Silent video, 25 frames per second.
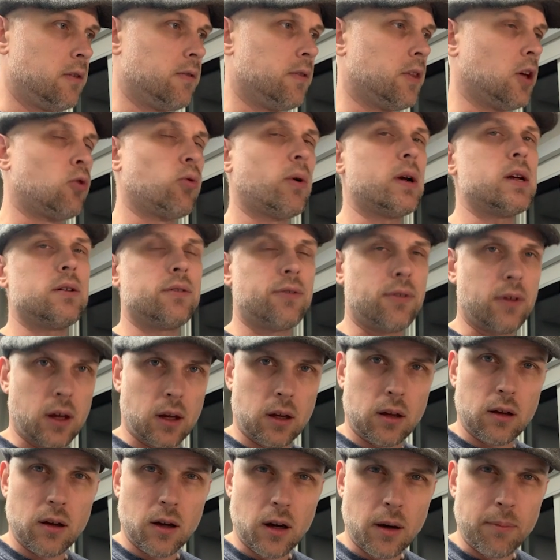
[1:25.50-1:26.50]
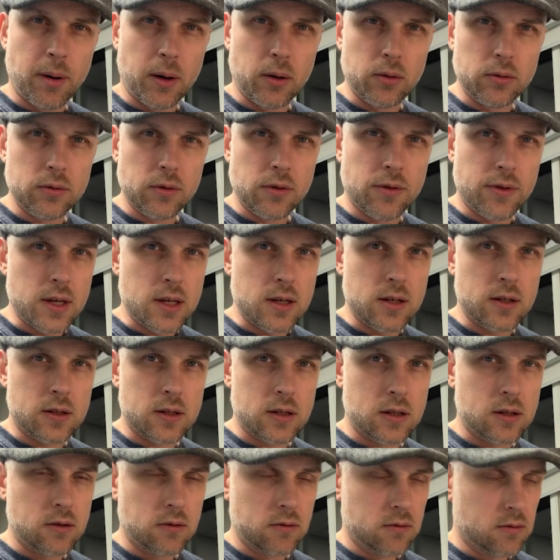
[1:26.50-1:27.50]
great thing about
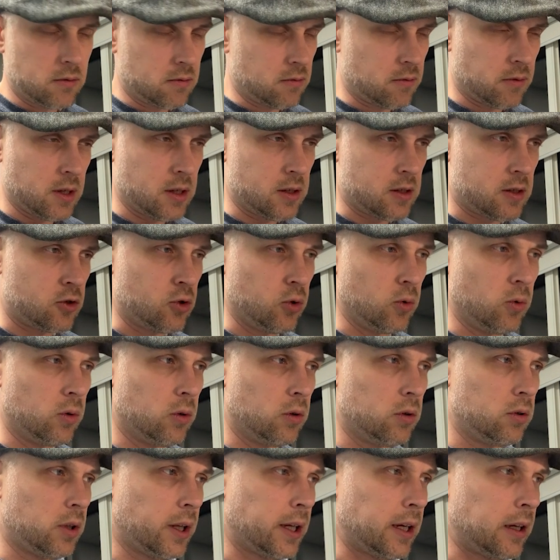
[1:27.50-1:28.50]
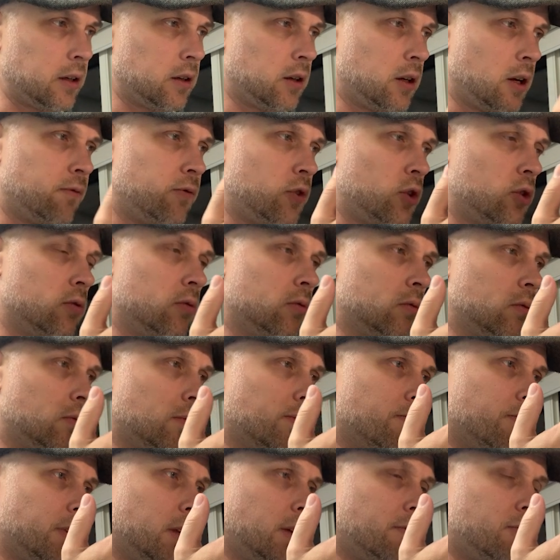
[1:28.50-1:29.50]
this tool, like if you
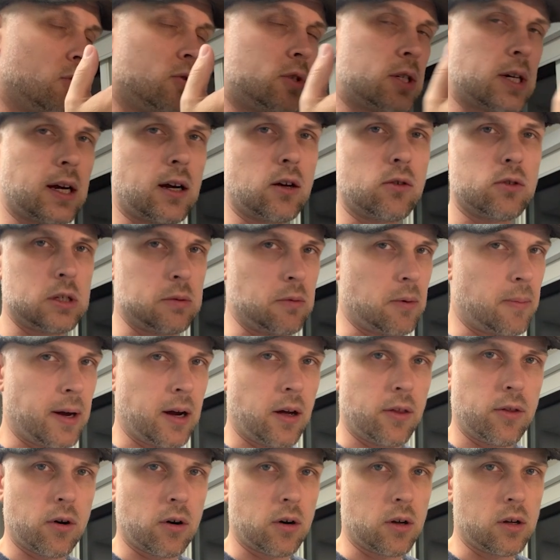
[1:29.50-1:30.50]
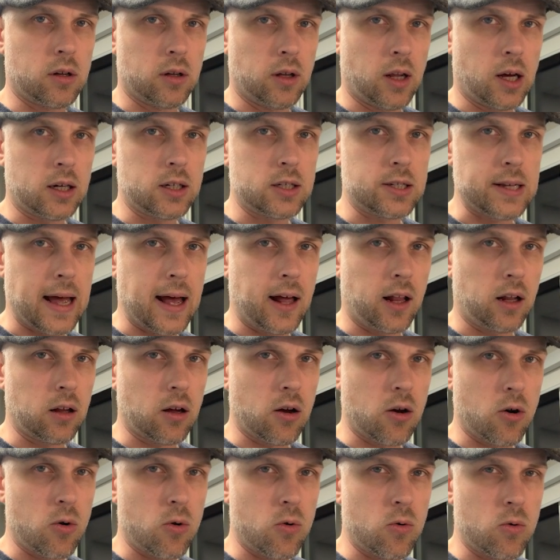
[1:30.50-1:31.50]
check out some of my other Lux
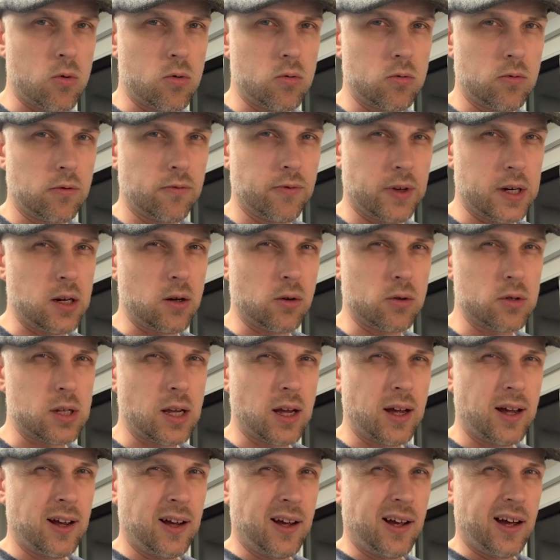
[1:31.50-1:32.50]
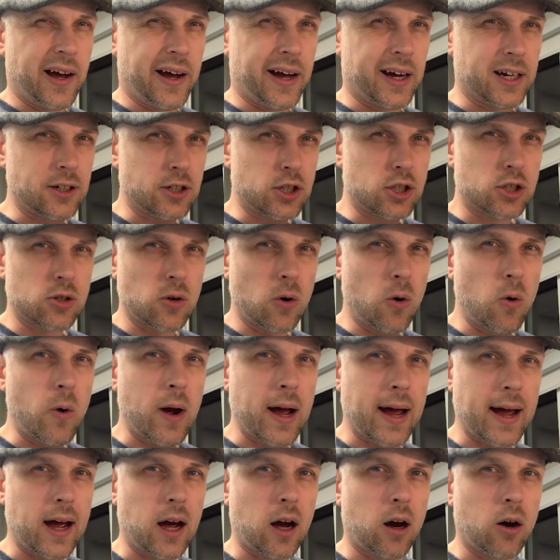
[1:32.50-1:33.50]
Algo videos, I show
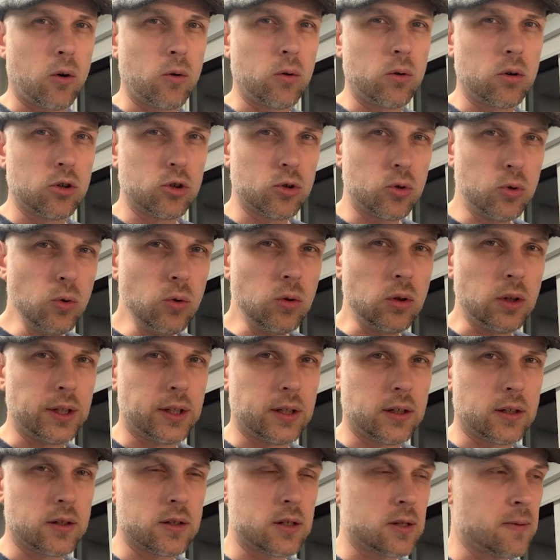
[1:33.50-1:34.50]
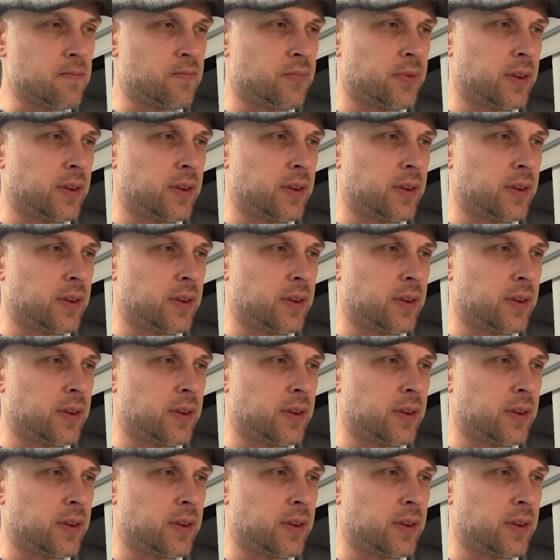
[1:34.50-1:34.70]
how cool it is